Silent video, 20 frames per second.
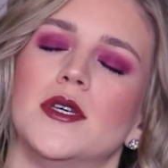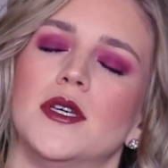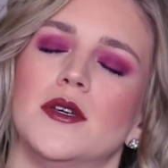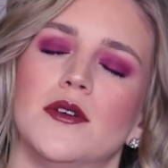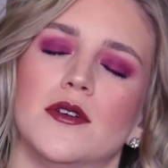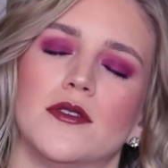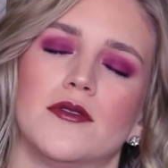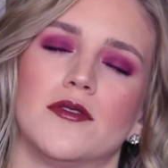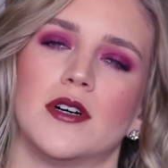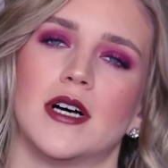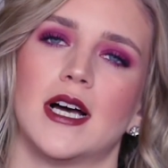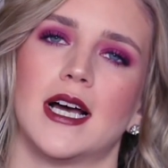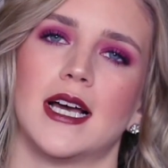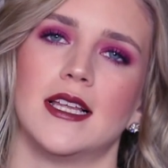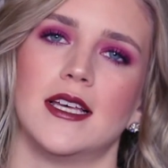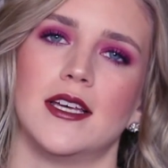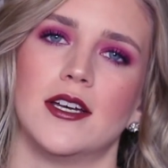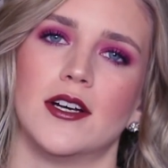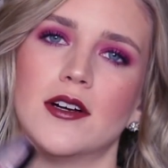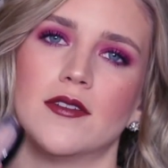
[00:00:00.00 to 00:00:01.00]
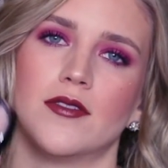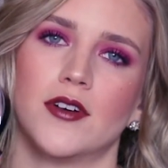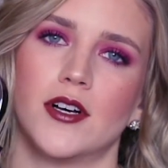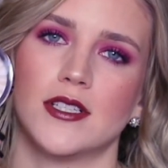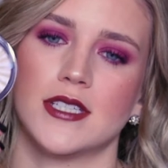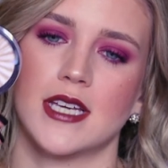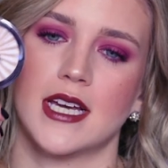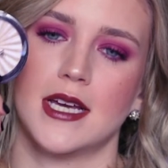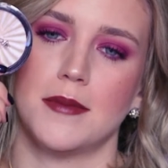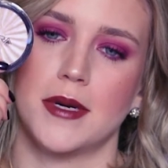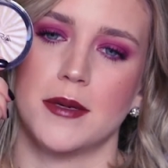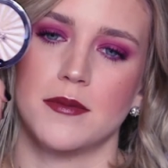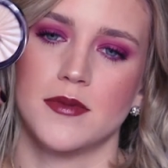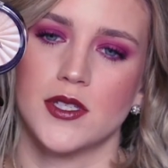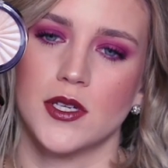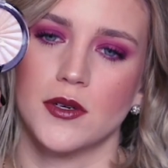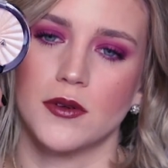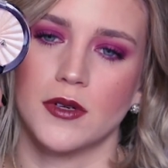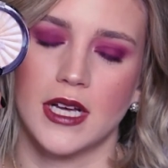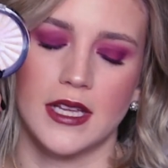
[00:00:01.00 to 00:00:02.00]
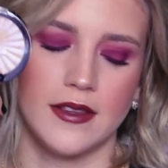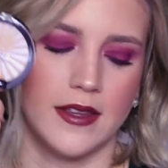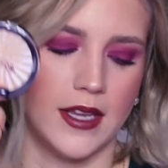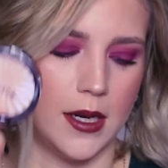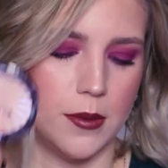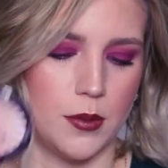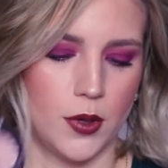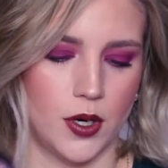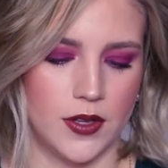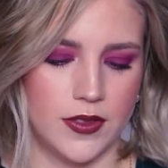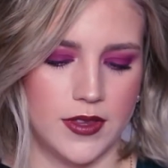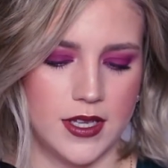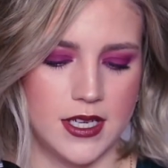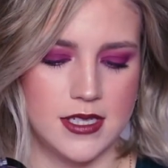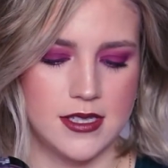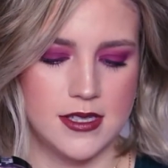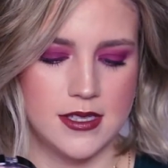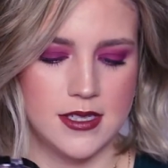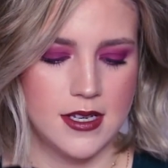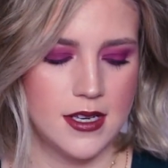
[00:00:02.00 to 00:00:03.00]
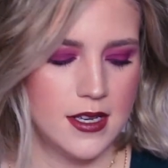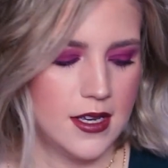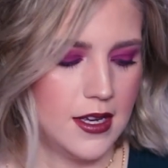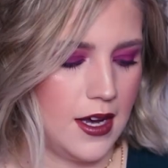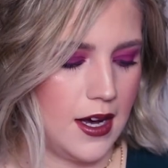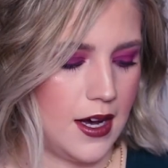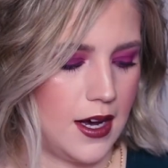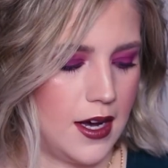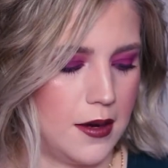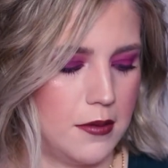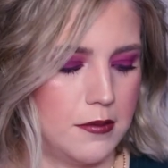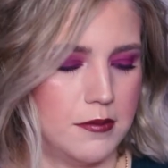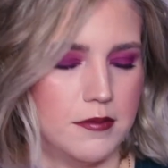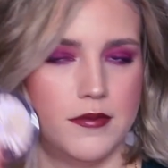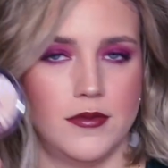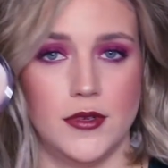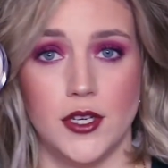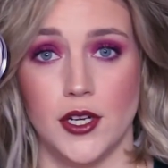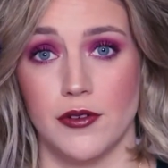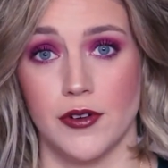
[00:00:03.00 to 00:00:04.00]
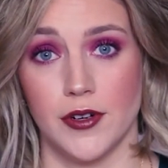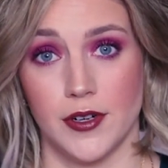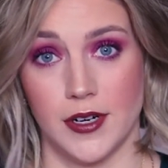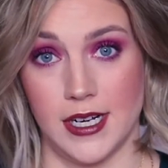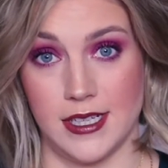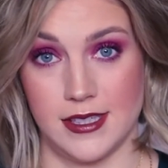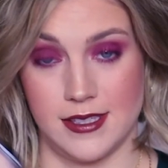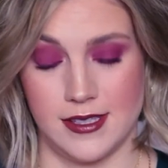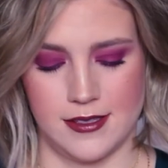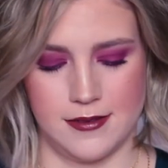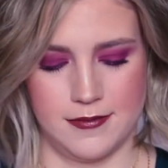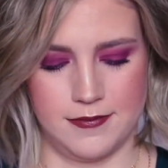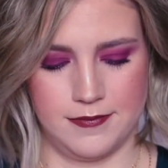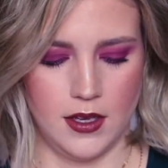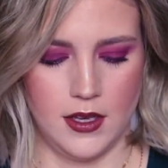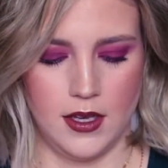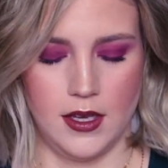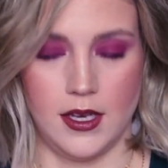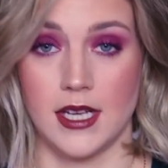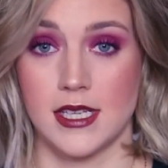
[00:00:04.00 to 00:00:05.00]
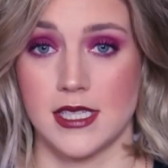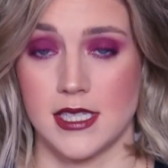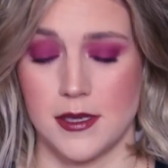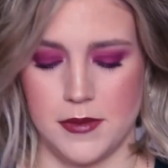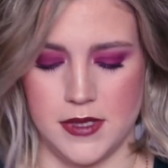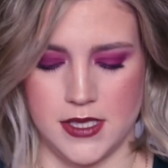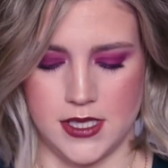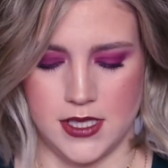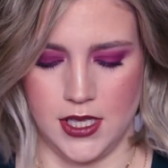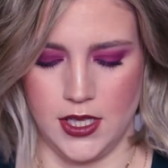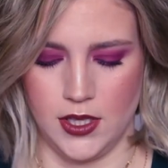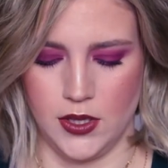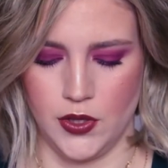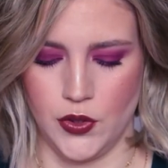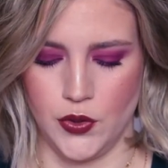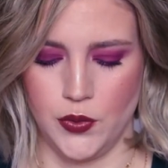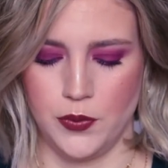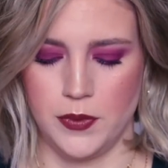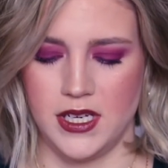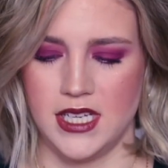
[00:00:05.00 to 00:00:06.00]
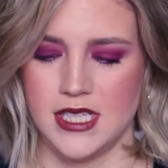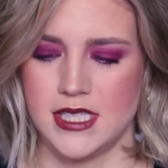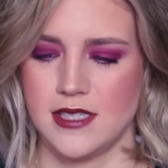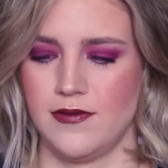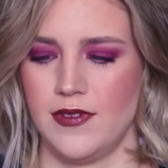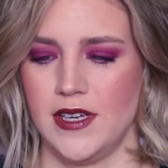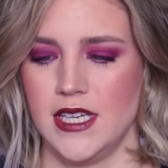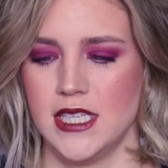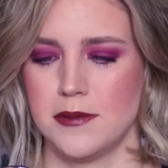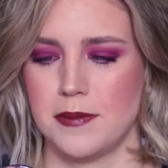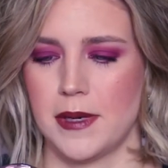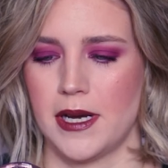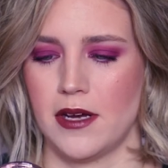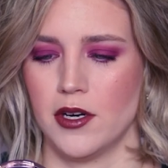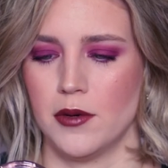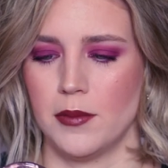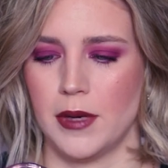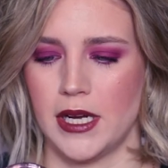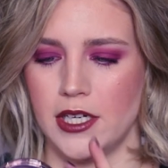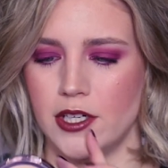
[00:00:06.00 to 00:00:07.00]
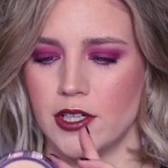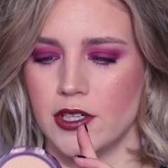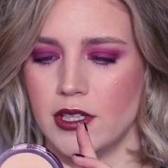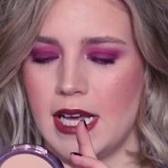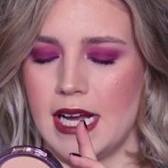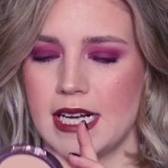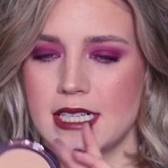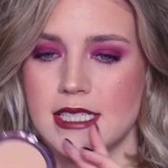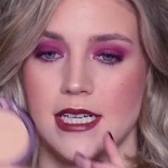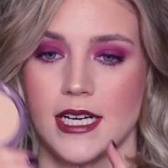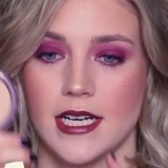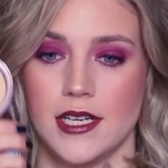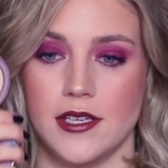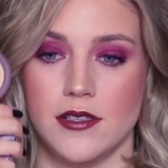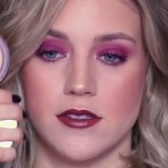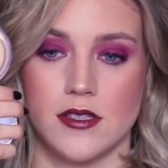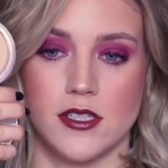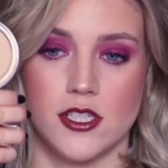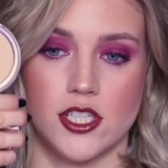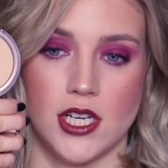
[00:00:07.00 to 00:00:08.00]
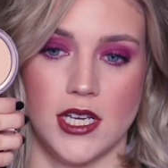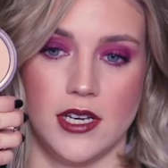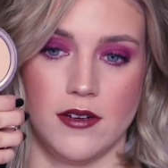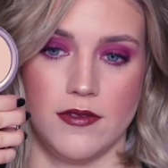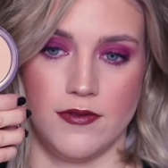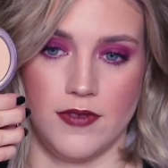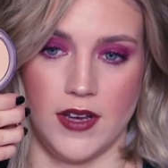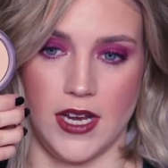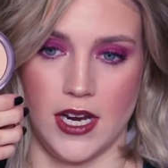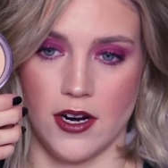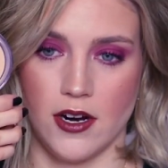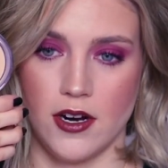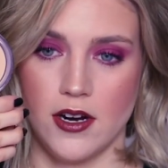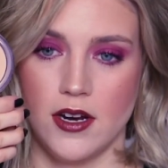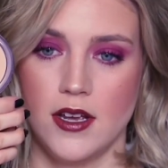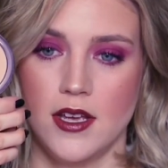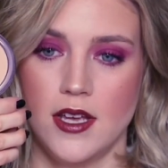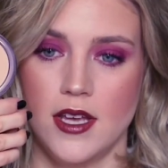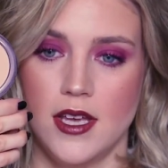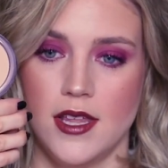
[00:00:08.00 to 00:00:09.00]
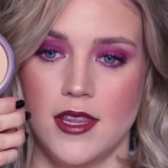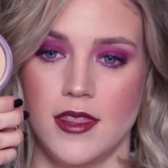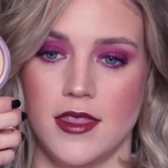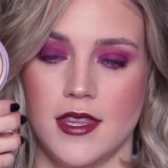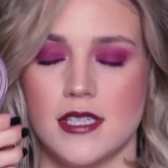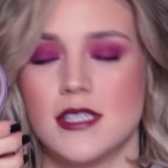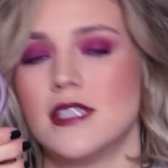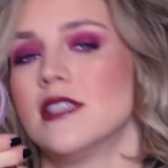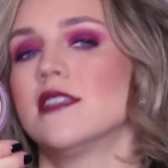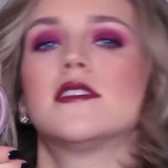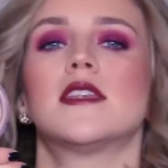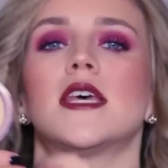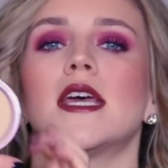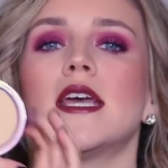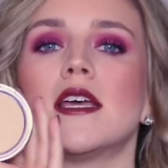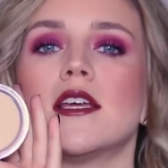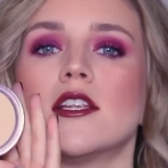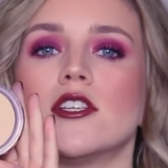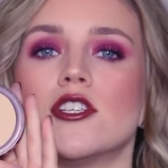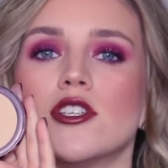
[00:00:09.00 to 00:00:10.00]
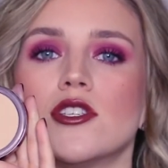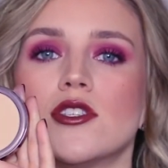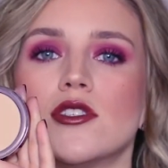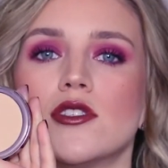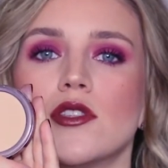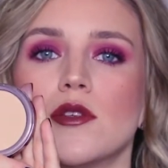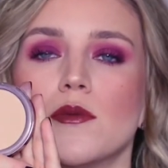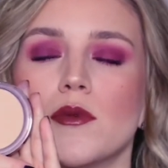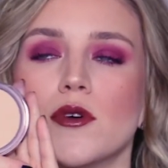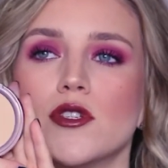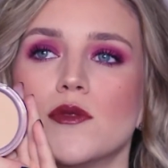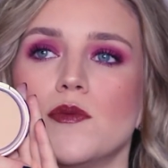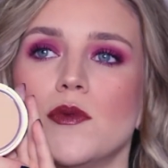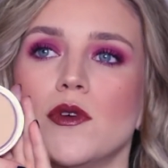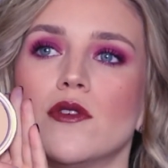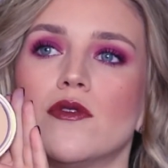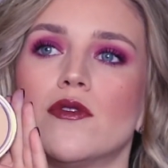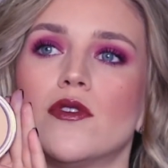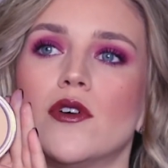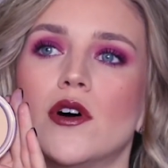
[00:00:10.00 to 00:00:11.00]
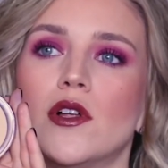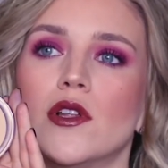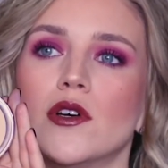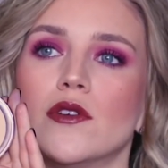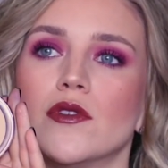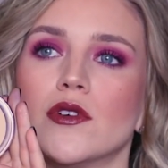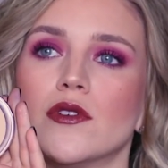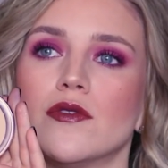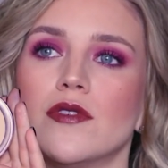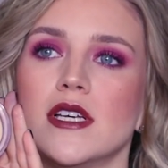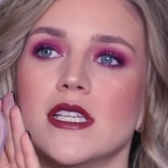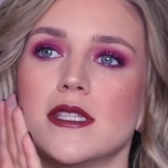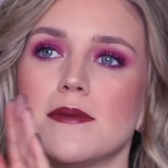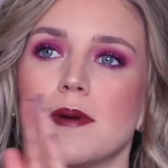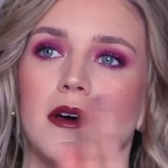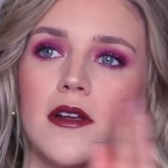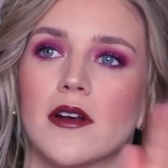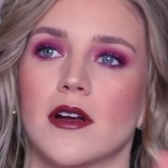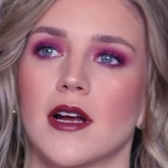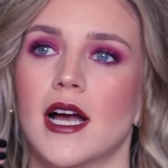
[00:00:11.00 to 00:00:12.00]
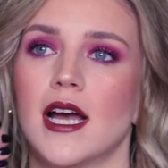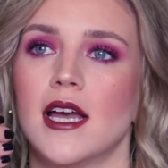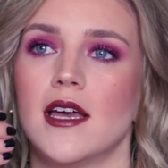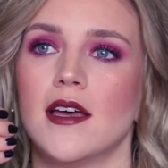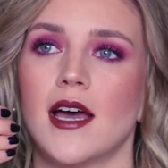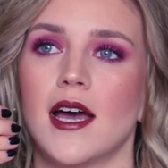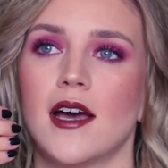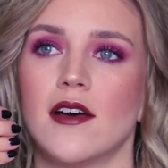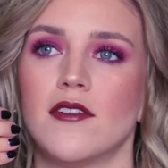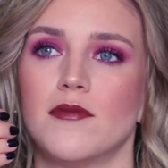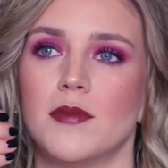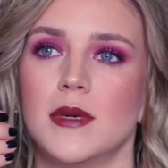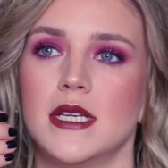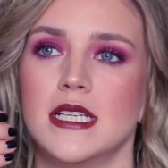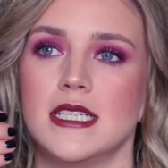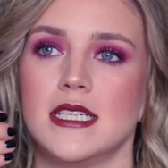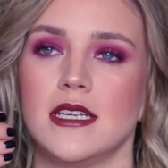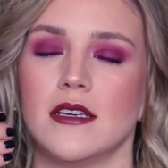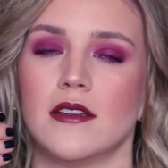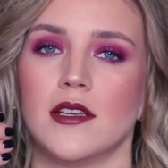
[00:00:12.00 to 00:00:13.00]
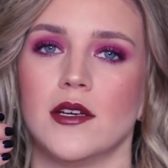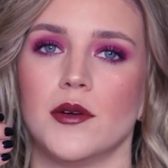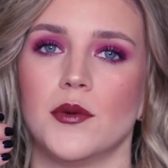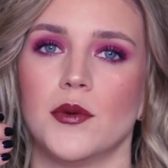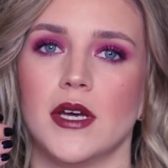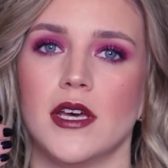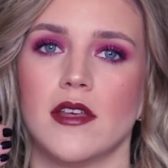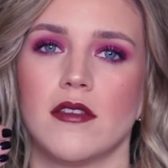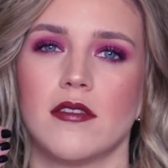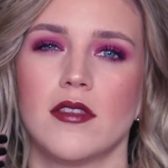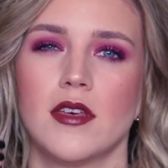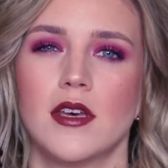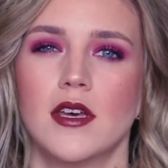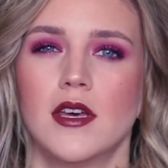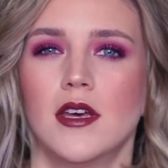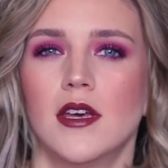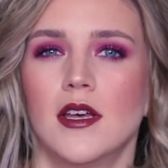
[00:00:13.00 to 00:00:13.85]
highlighter of all time. I'm so glad that I bought this. No regrets. Next up is the Luminous Face Powder by Girlacktic. I use the shade Fair. This is like just the most beautiful all over face powder. I have been dealing with